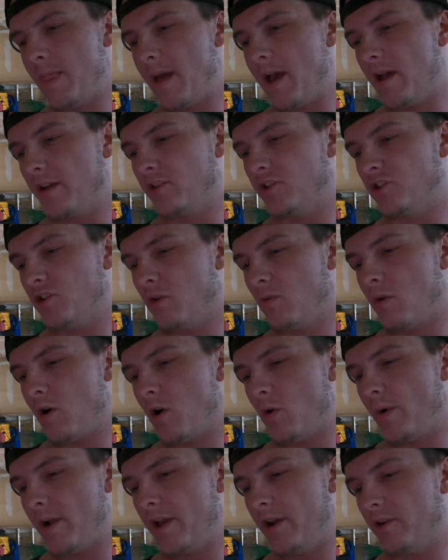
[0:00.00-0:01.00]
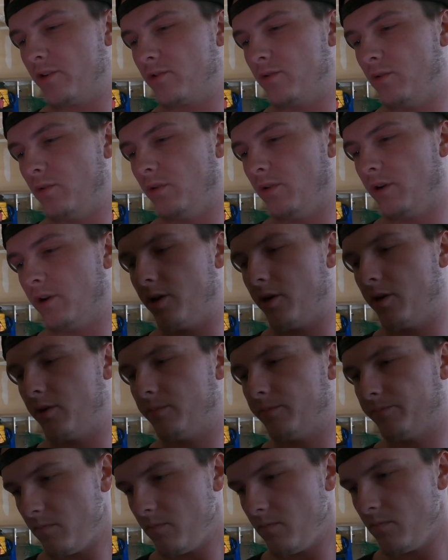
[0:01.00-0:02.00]
Soho
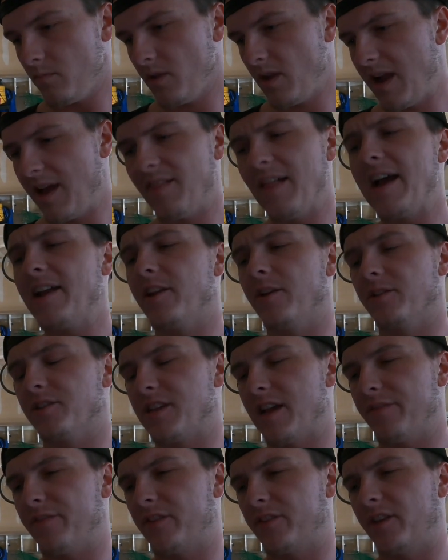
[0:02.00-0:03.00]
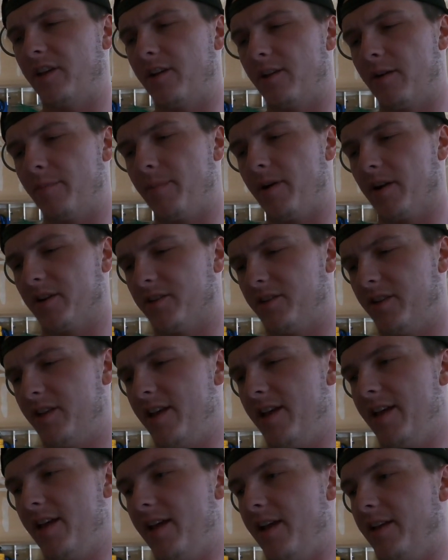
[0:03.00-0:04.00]
intercooler, I lied to you, it's not 1,500 bucks.
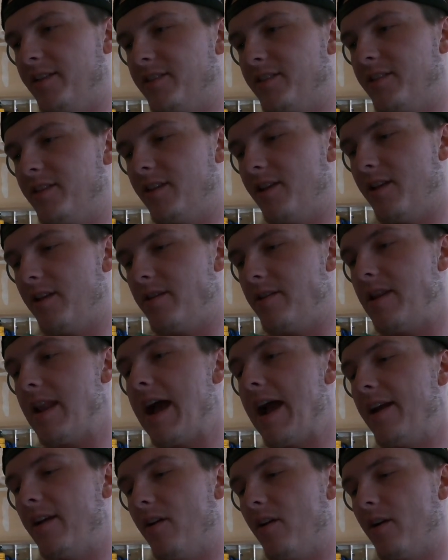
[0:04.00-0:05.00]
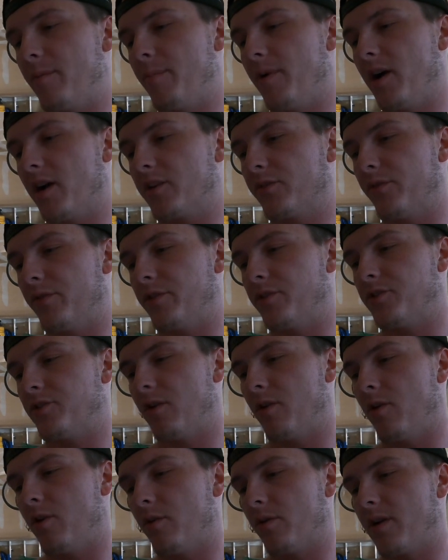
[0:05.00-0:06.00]
It's 900 bucks for the
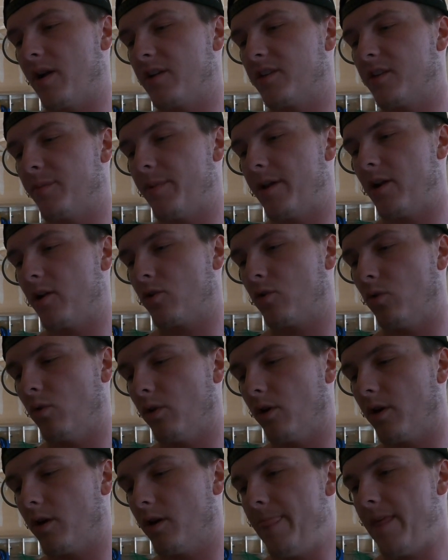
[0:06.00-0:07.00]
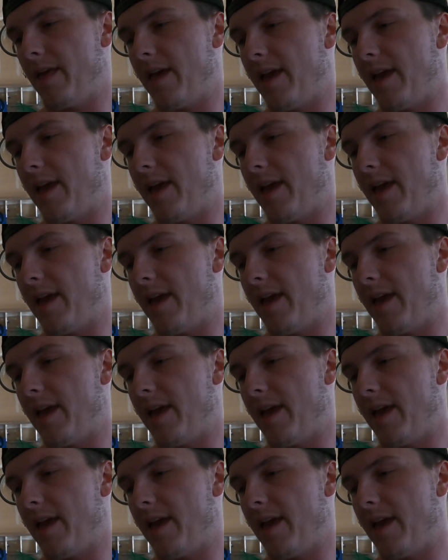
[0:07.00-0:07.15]
Soho custom intercooler.